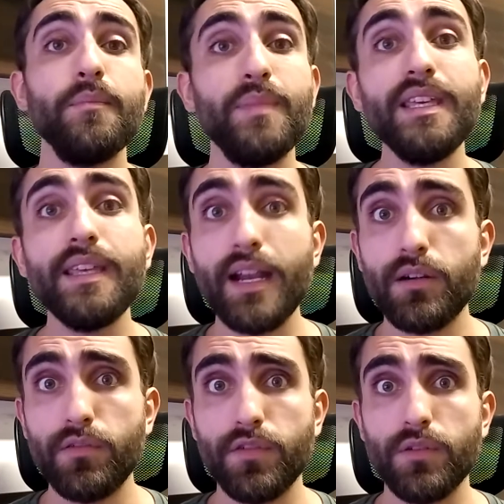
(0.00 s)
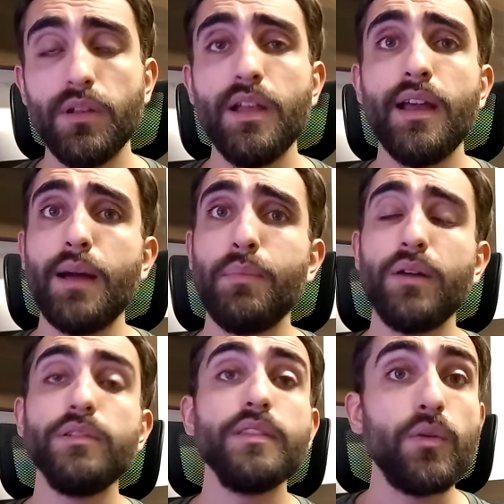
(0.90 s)
be careful
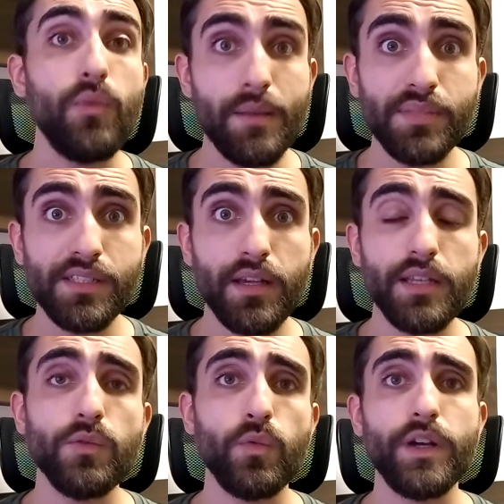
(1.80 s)
about the website